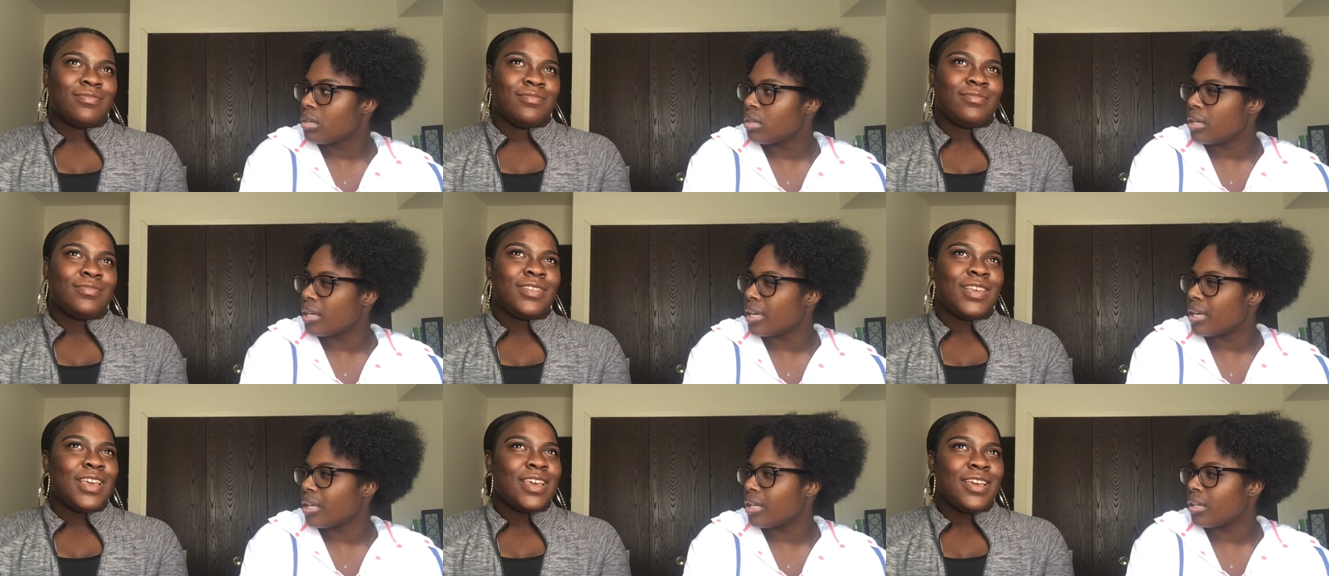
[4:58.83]

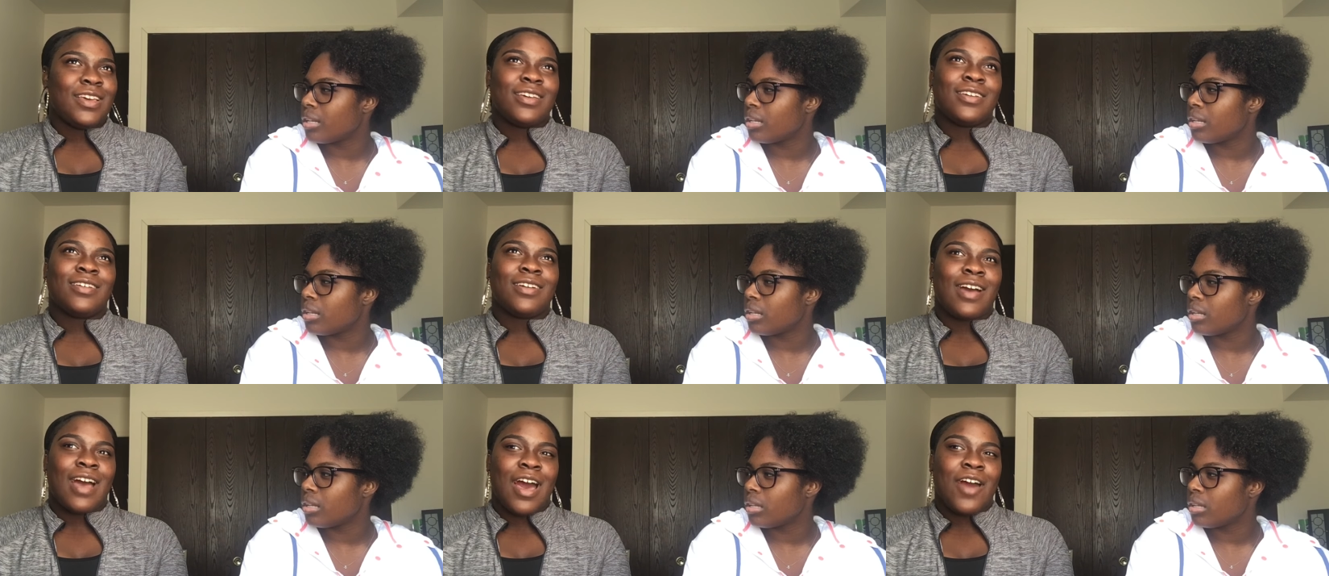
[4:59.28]
Speaker 1: yeah,
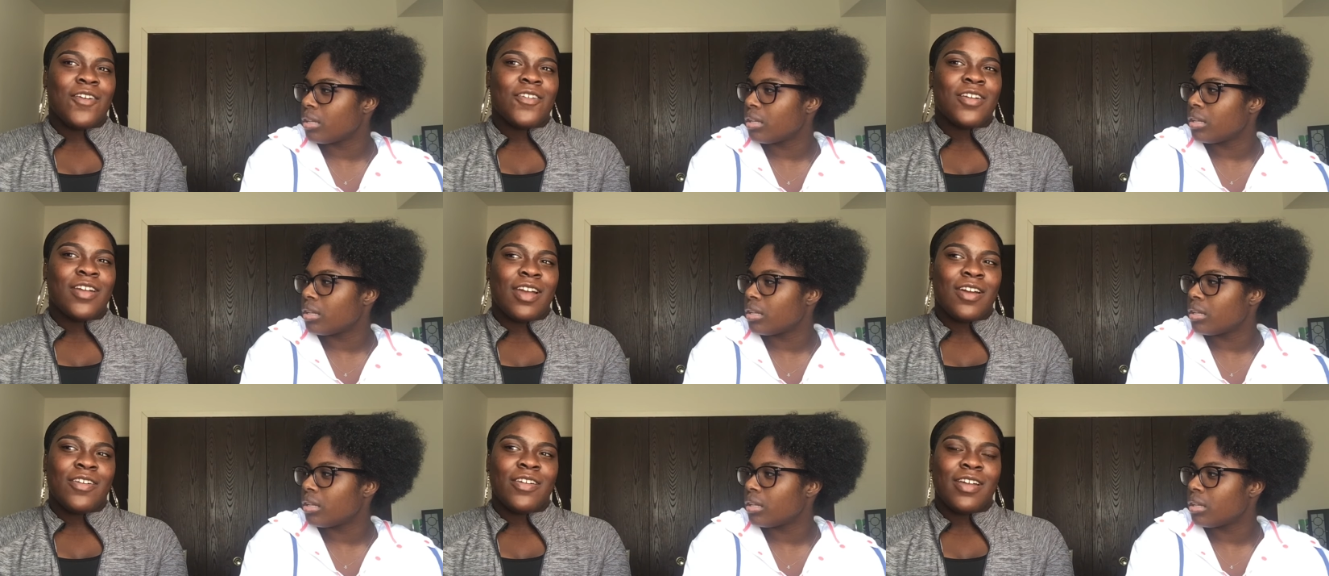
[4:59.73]
yeah,
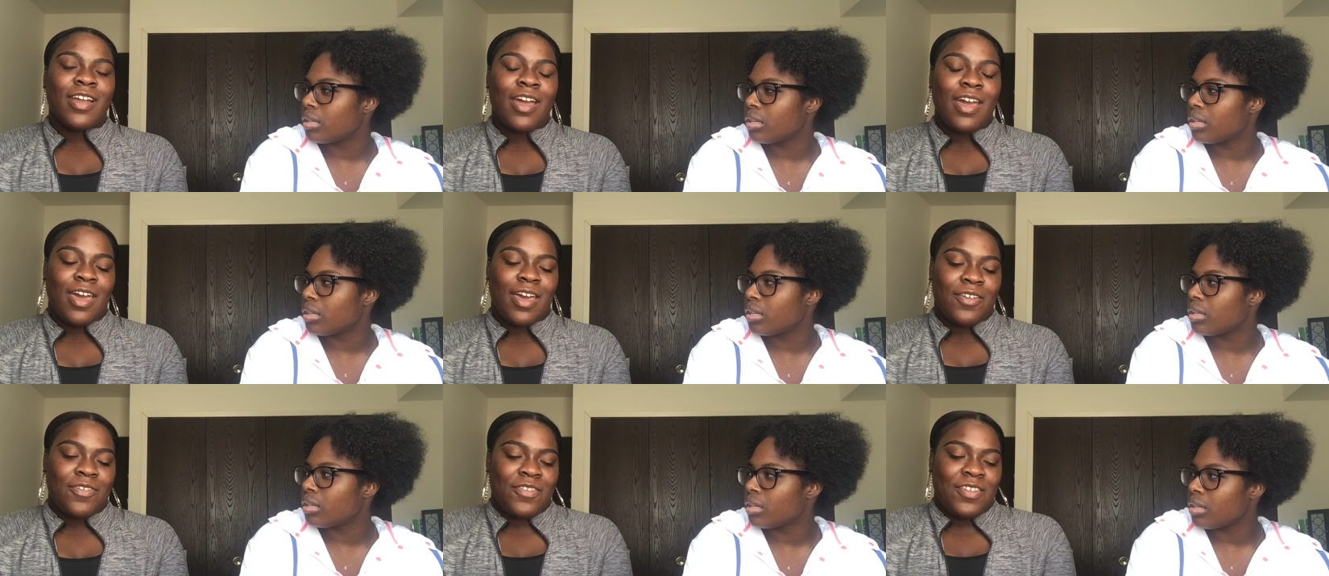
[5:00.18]
hour
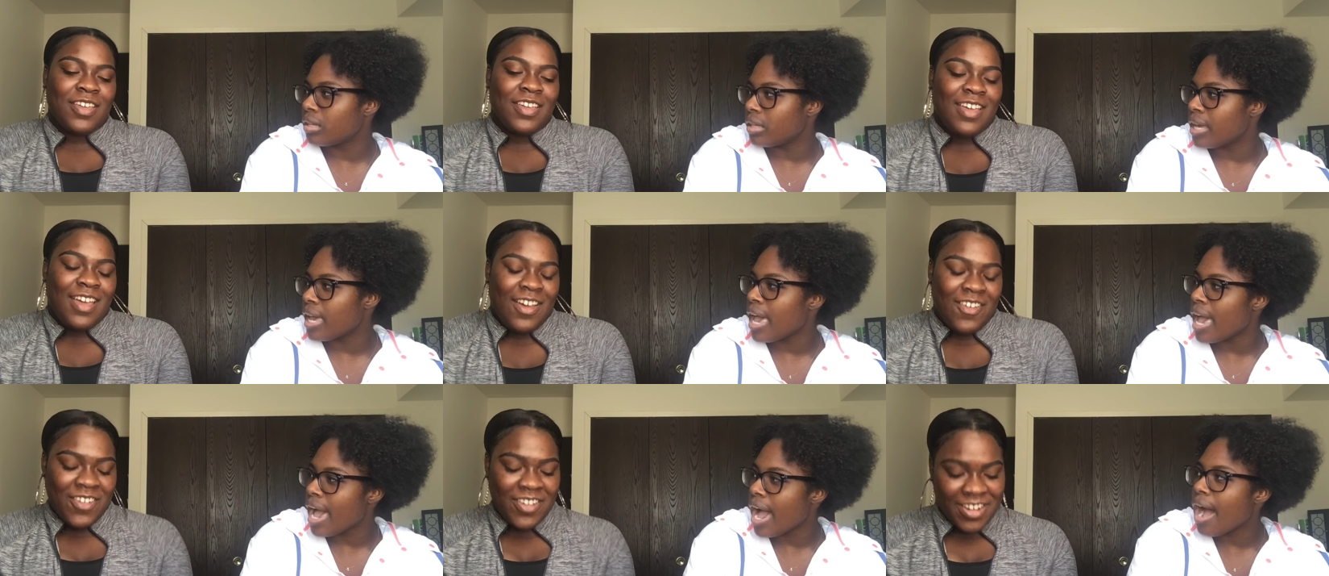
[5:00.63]
half.
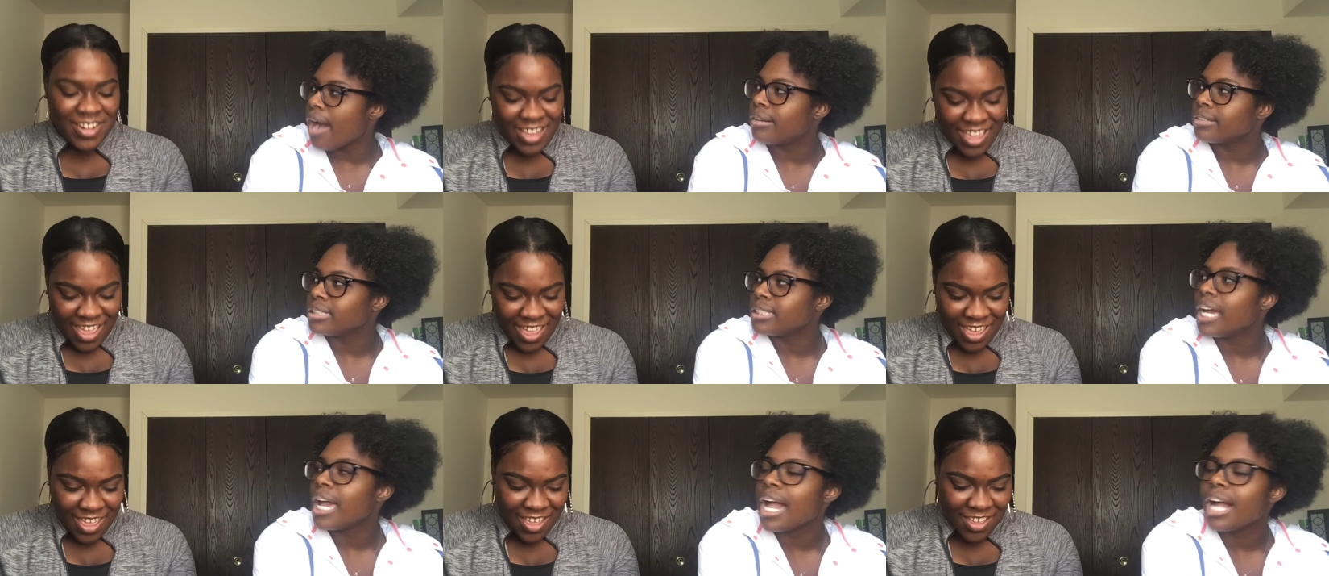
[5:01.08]
Yeah,
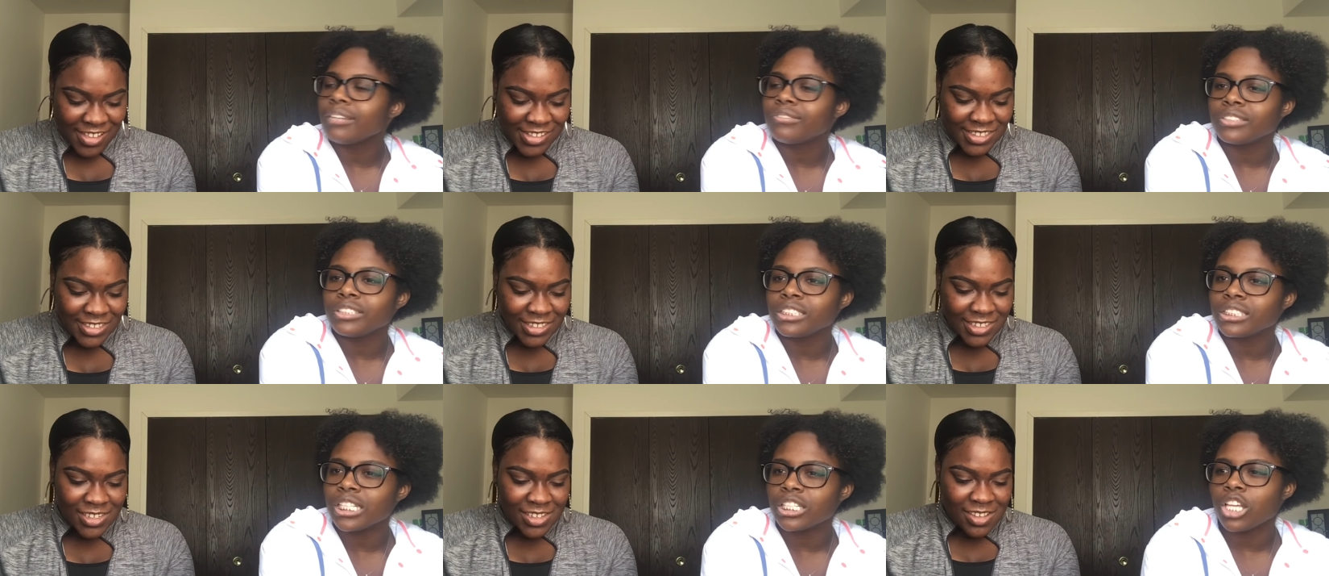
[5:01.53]
hour
Speaker 2: and a
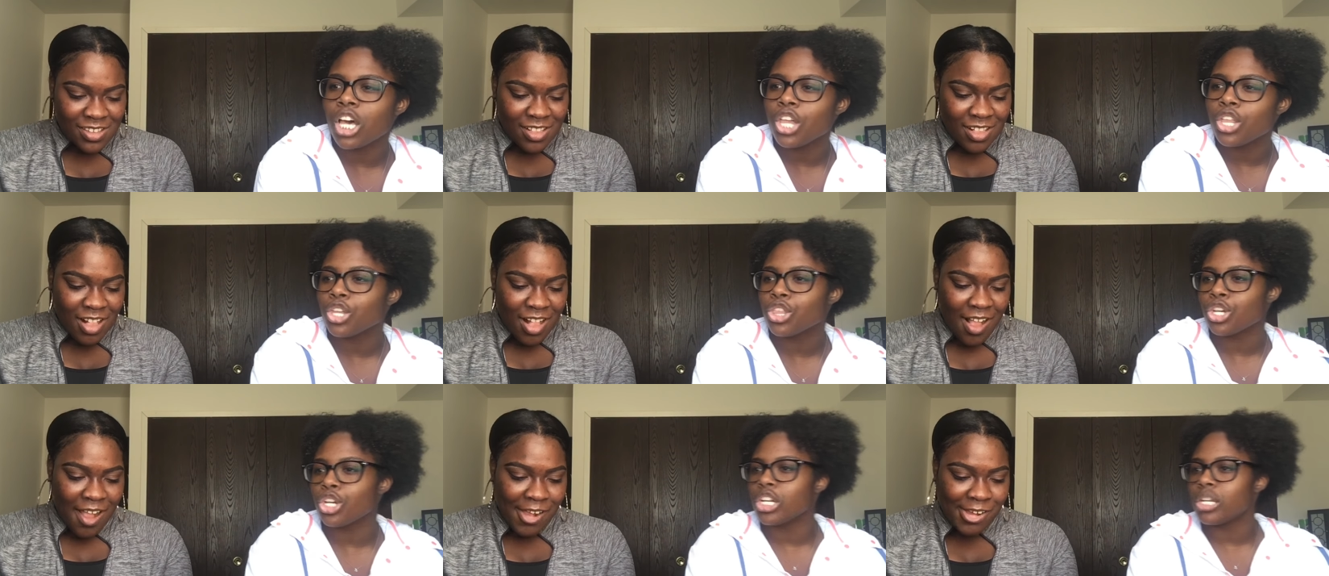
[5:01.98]
half. And then like the
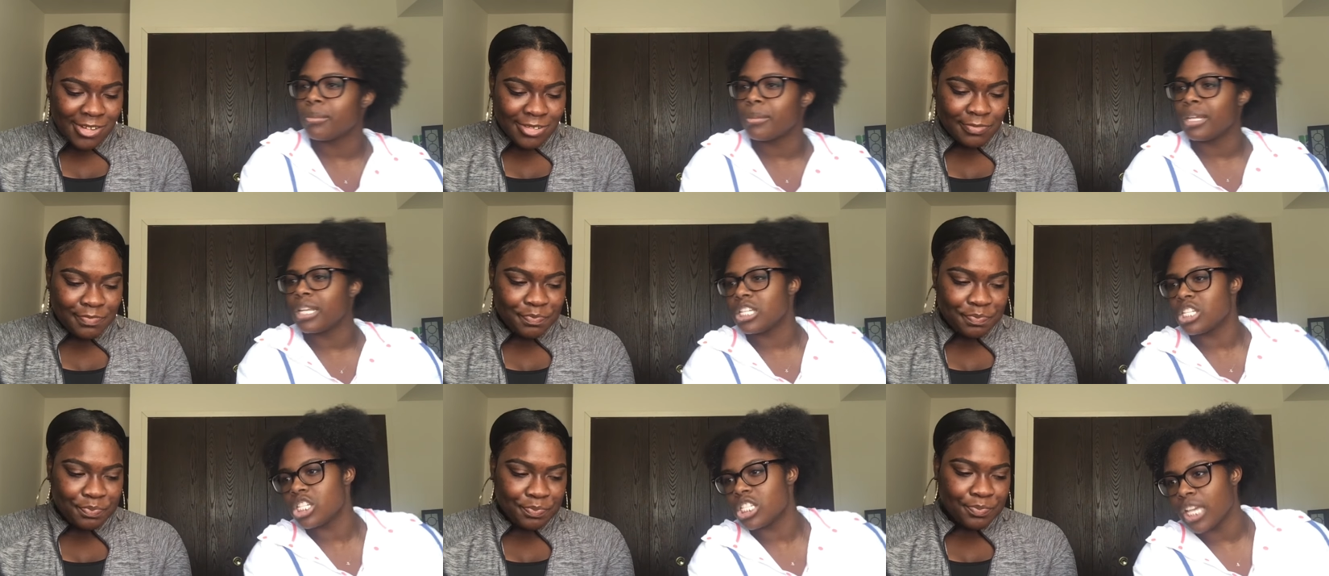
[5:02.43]
other 30
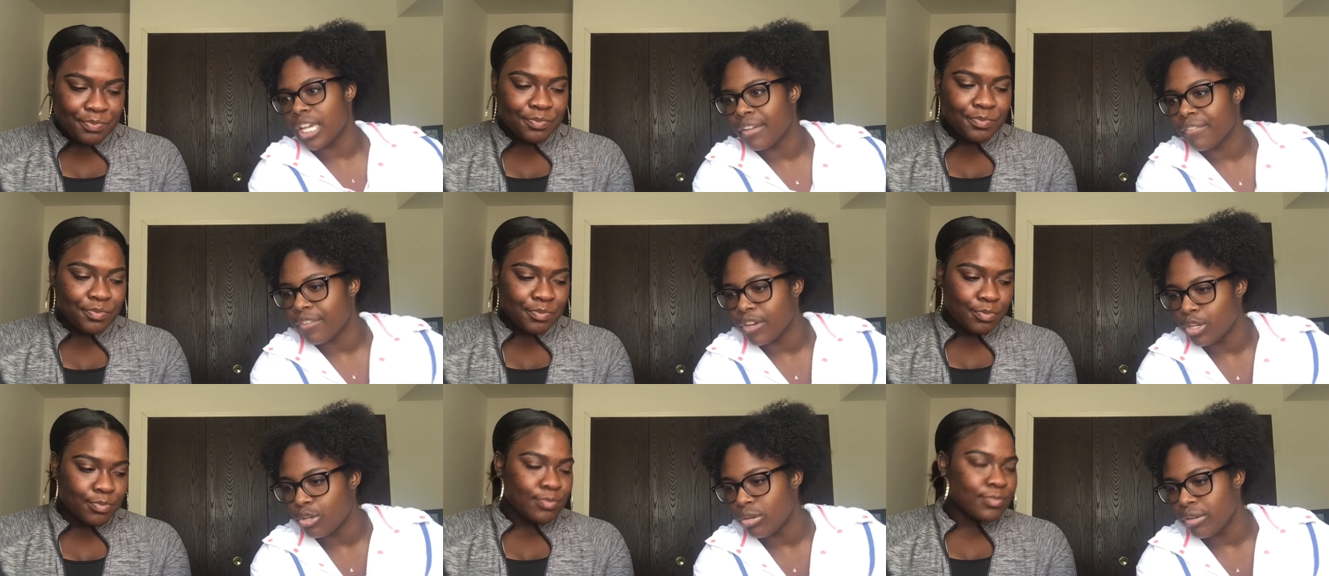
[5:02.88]
minutes is
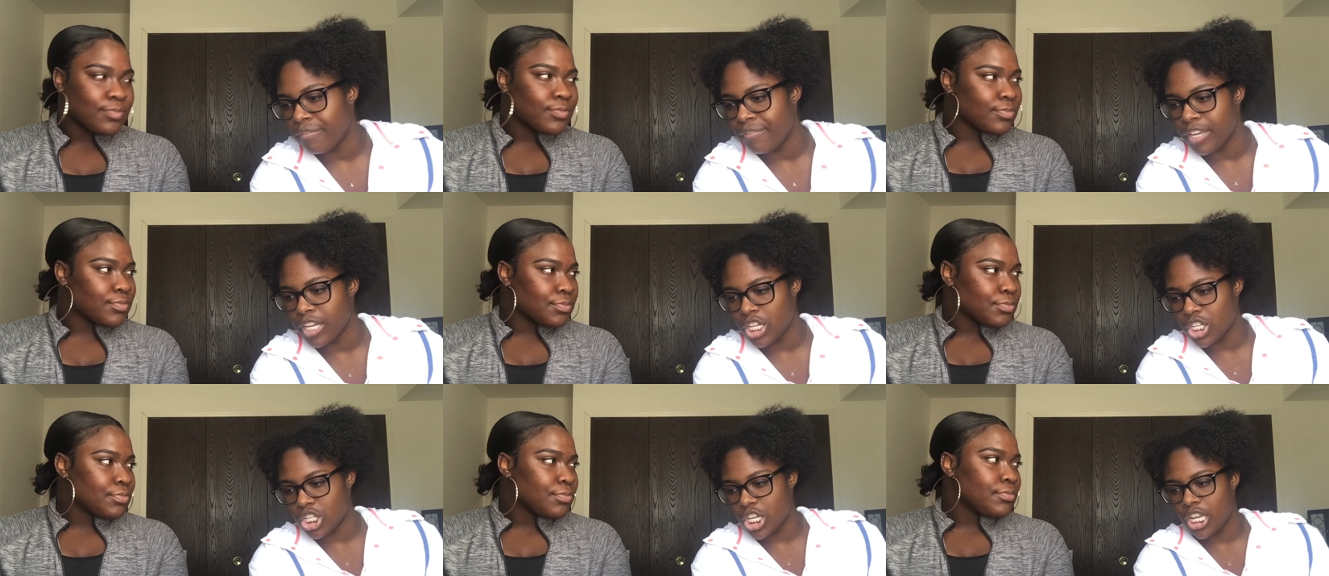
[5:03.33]
like for you to
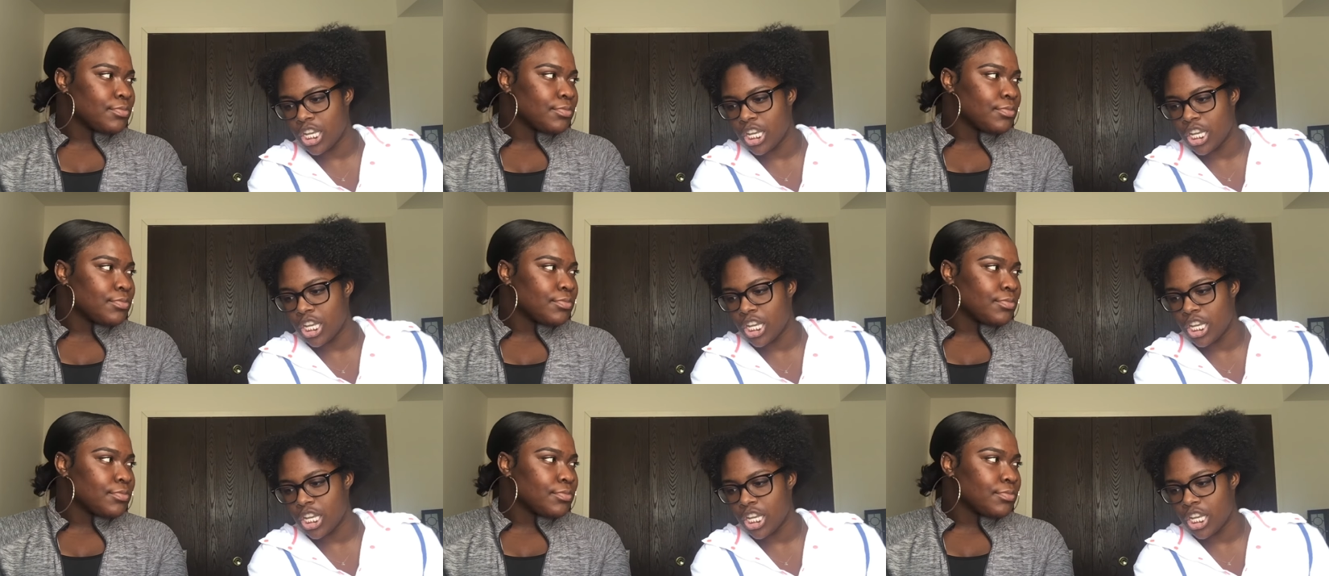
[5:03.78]
finish